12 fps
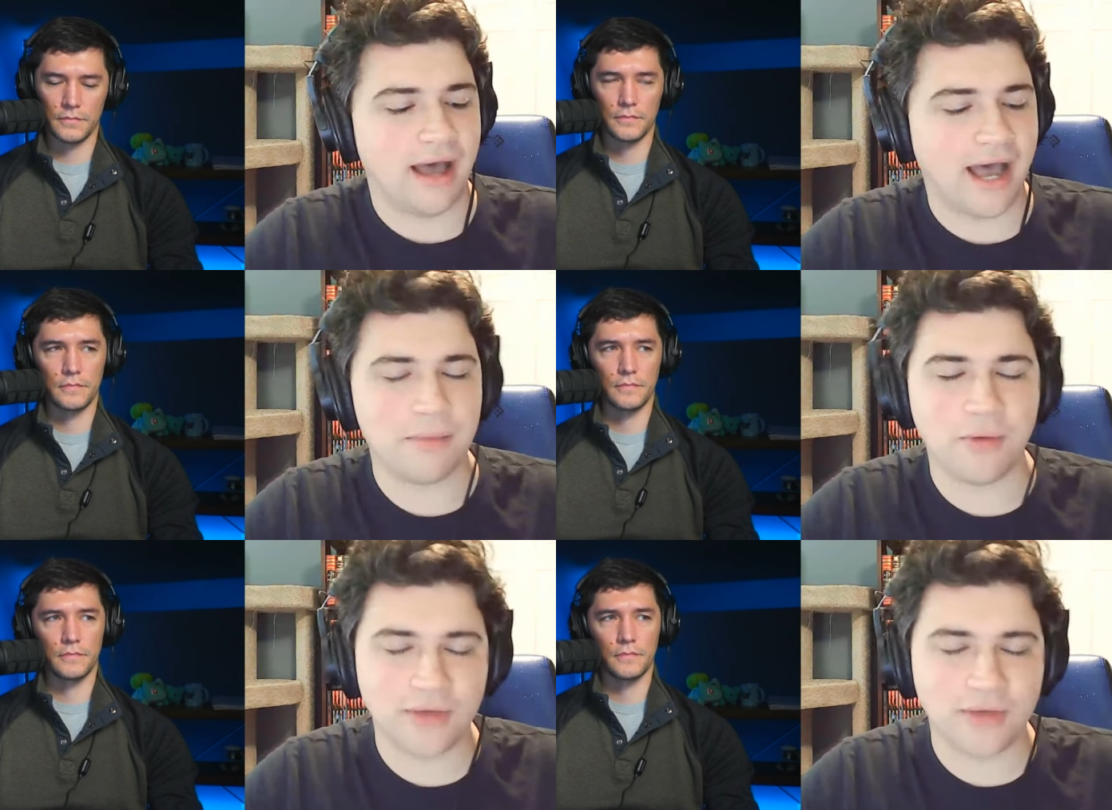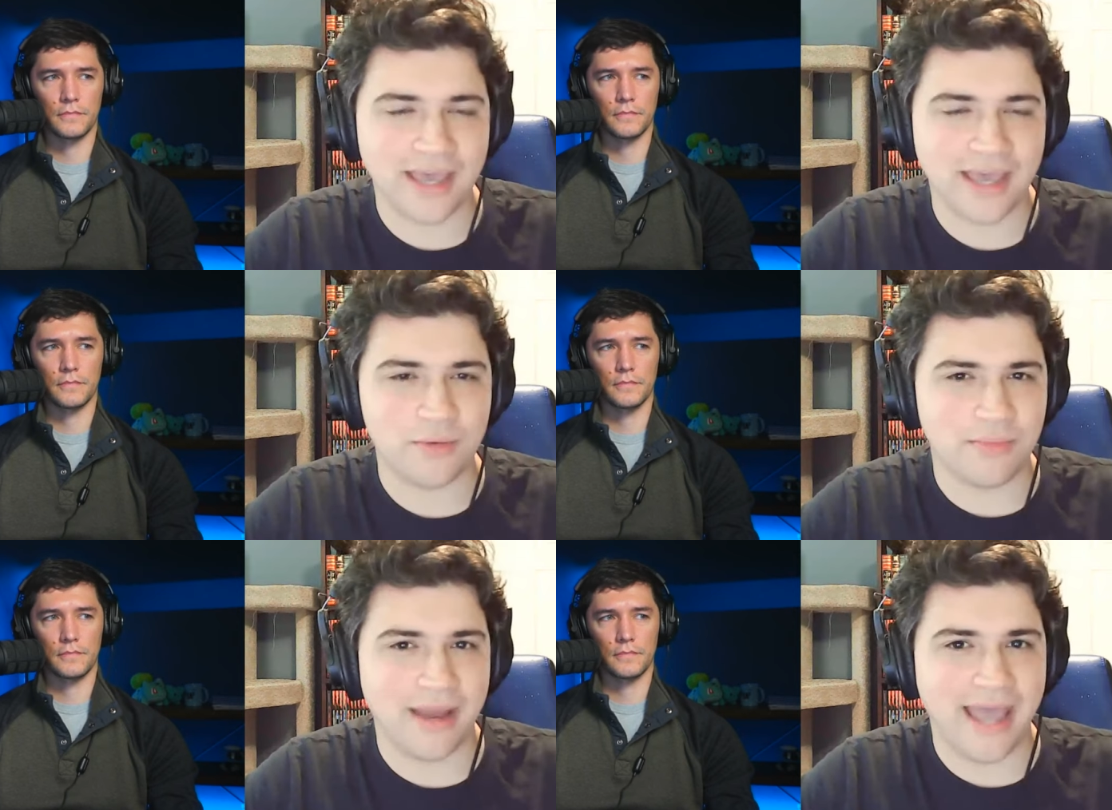Speaker 1: I'm
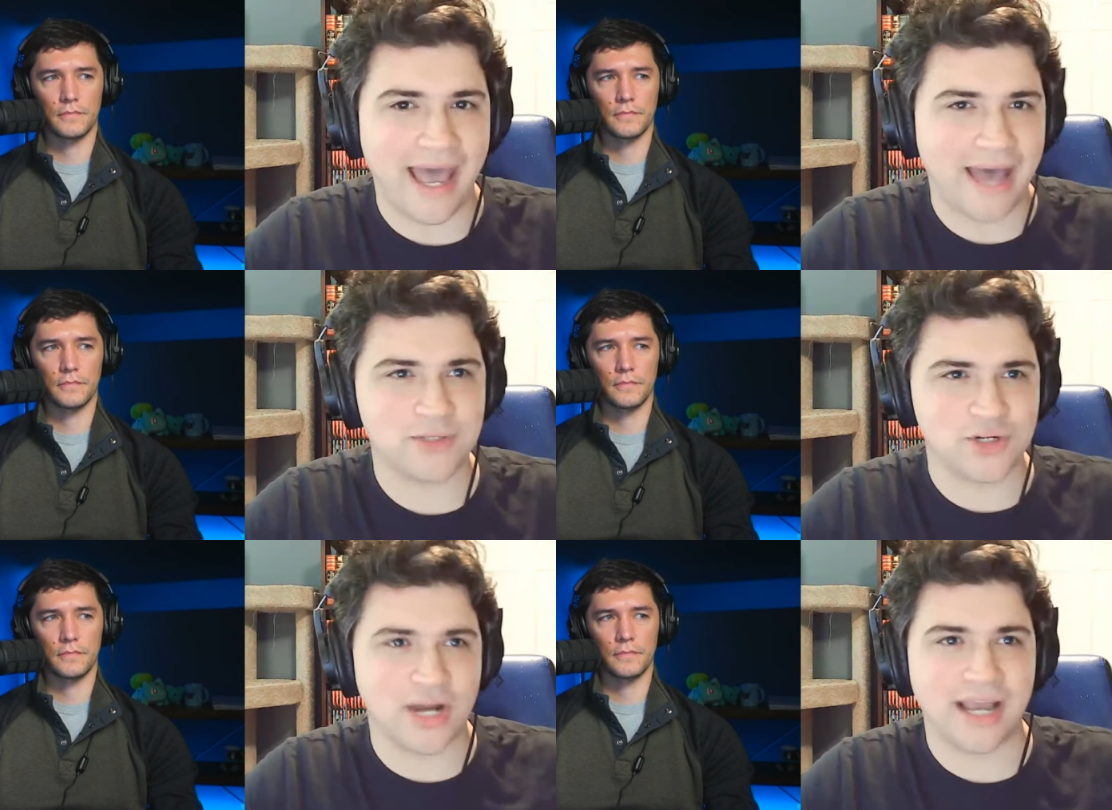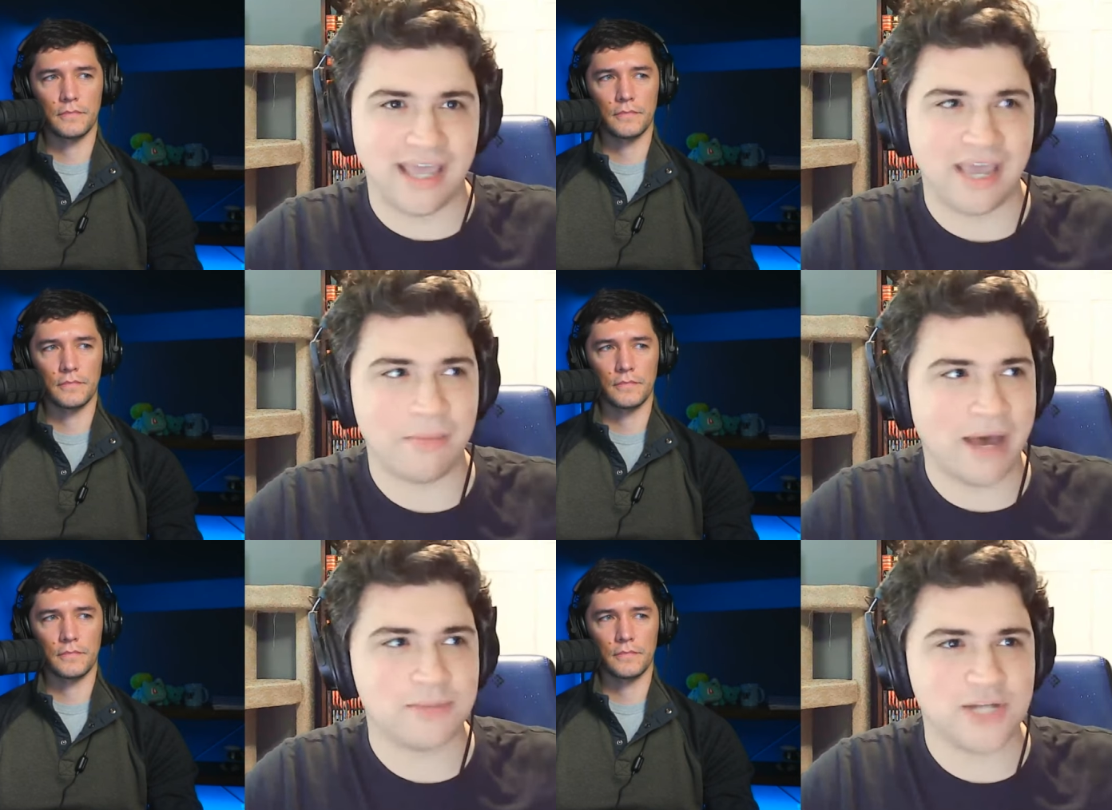okay with my abstract
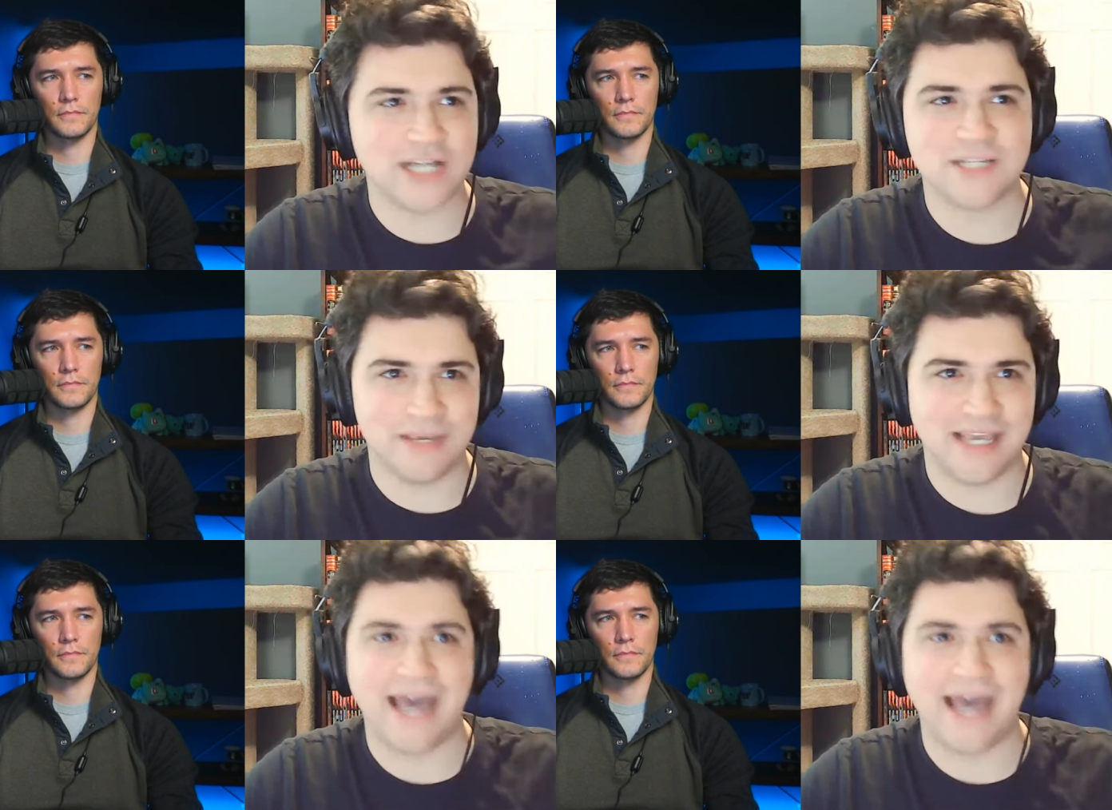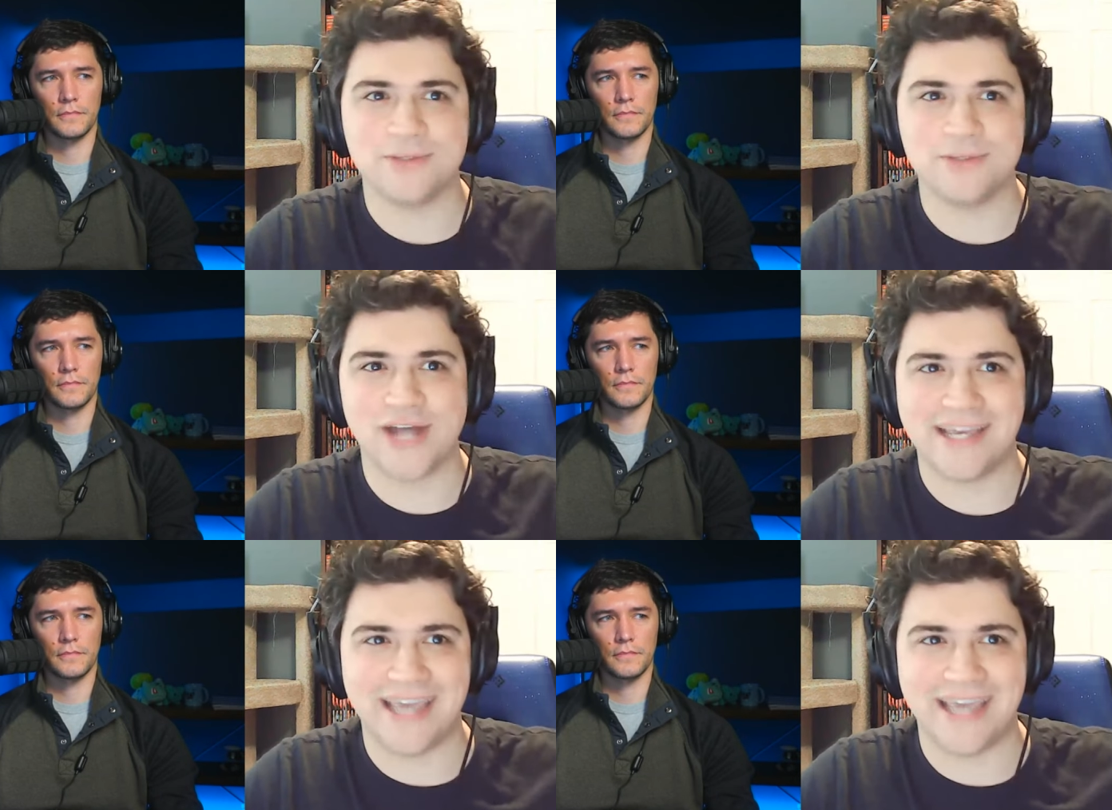game objects being abstract